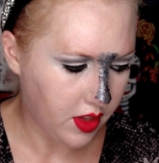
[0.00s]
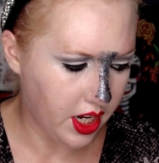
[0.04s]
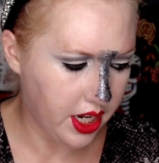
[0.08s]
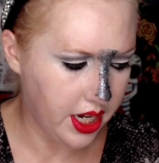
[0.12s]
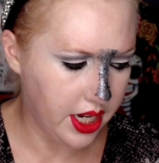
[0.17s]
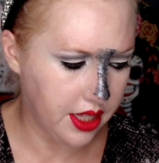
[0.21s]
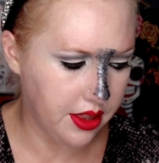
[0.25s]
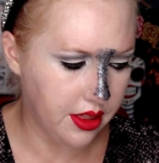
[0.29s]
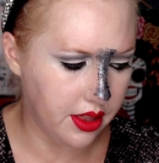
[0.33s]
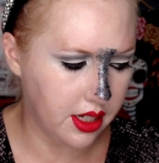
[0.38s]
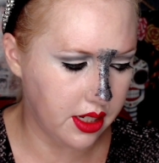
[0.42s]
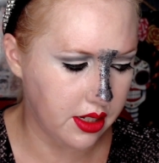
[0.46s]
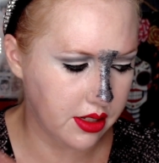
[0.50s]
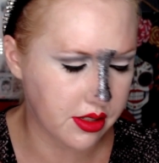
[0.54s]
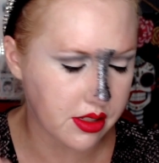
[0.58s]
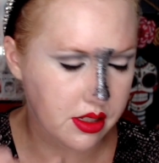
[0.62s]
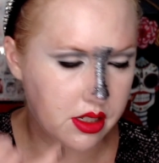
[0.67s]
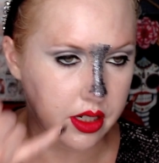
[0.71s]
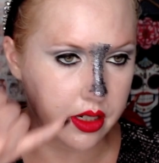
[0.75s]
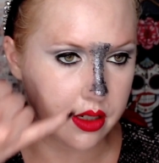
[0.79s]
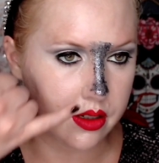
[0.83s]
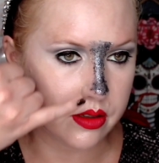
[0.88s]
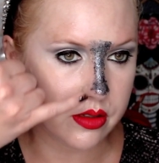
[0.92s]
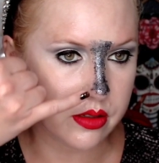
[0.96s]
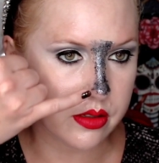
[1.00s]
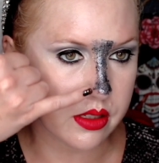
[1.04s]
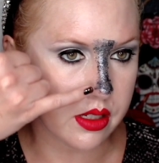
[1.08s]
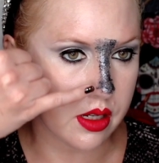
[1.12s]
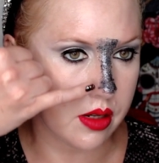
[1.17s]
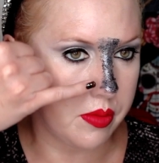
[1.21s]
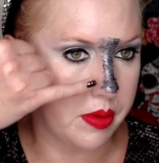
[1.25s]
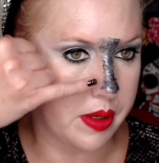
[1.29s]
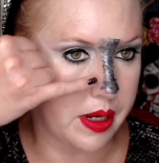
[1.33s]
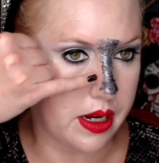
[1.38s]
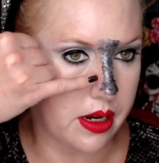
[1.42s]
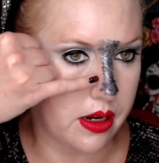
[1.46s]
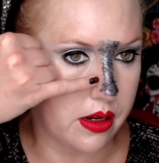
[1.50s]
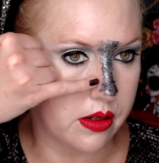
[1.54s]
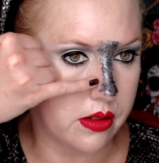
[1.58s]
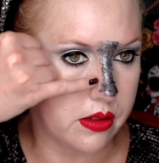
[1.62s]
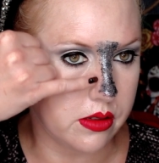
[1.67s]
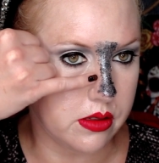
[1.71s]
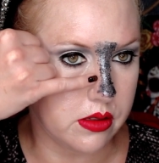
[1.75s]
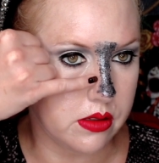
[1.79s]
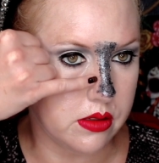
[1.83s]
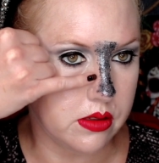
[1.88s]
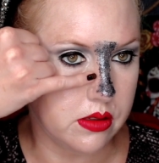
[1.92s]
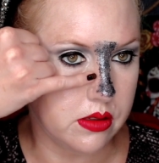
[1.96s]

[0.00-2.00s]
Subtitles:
And this goes about